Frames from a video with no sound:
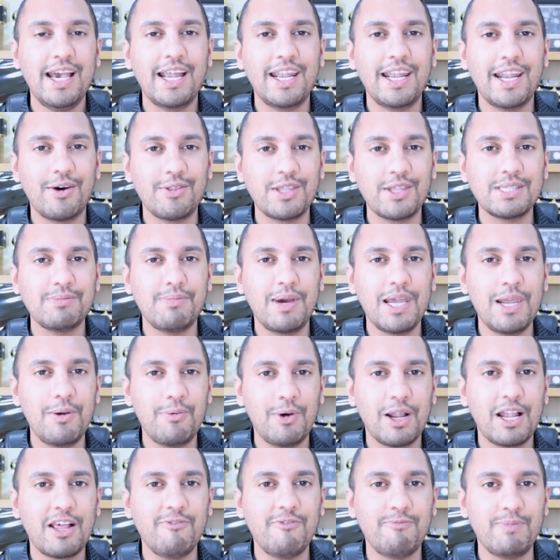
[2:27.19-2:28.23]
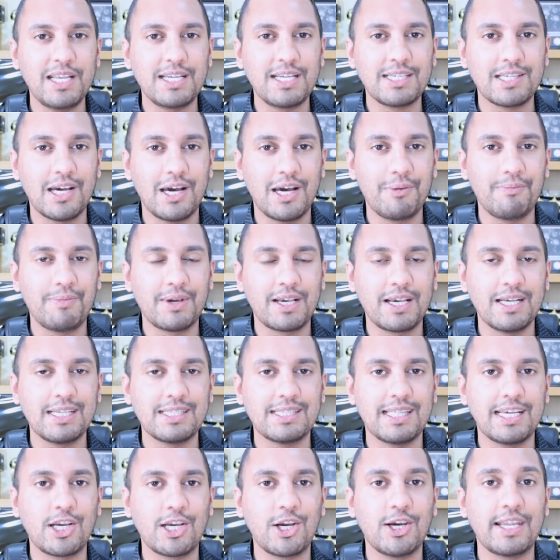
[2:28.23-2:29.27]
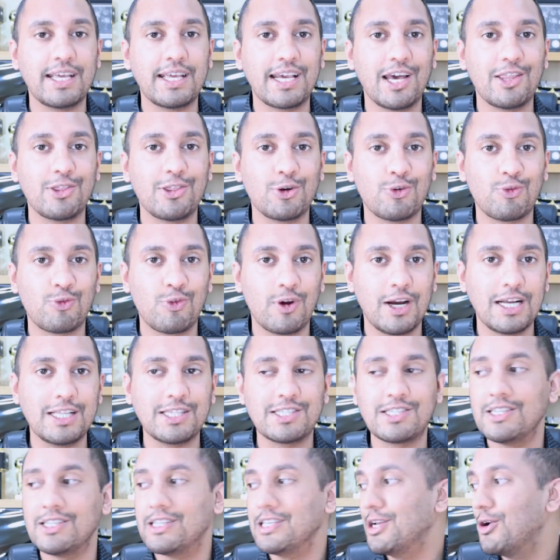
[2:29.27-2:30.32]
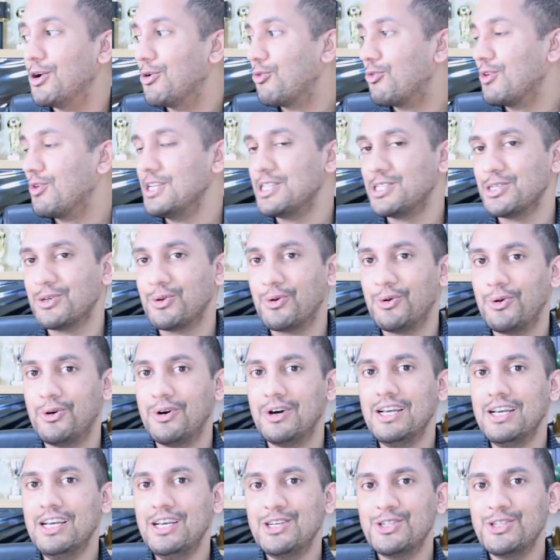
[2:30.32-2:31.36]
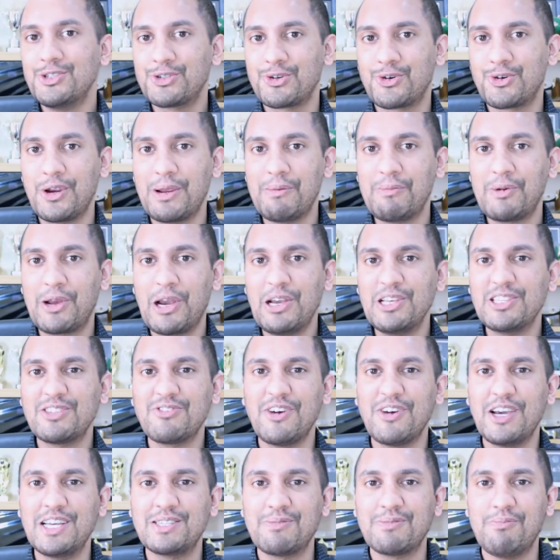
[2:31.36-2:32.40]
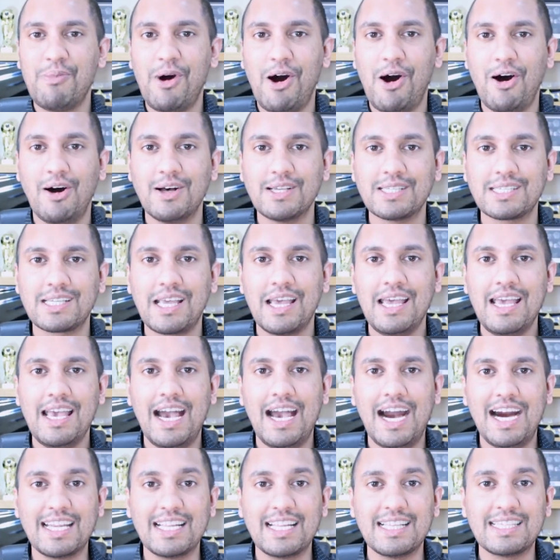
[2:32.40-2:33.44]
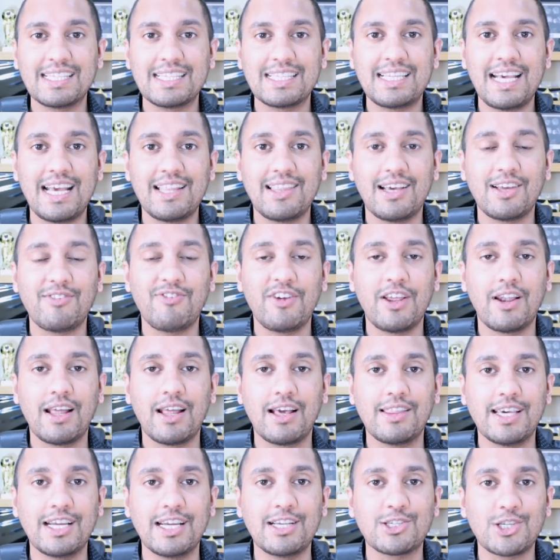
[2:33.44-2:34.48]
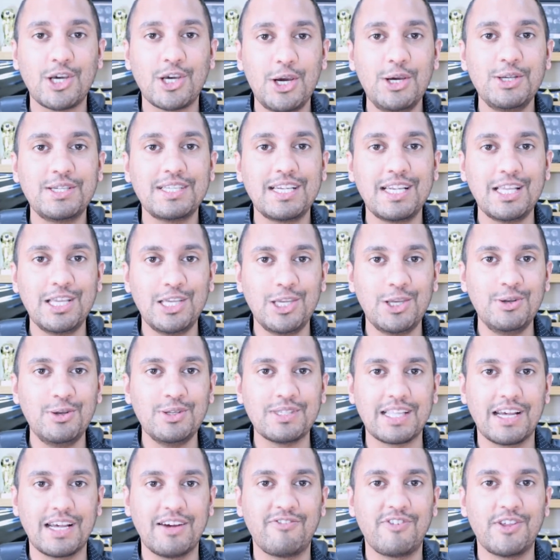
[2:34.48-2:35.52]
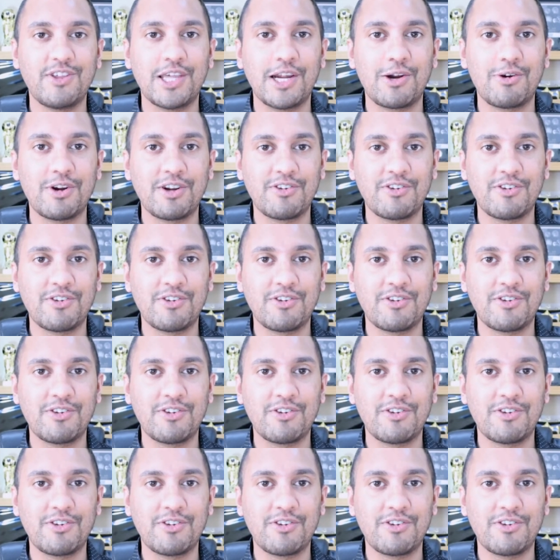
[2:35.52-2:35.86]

Now this may well have been done because they couldn't get the rights to the original Scream Ghostface mask, and instead I feel like they totally used that for their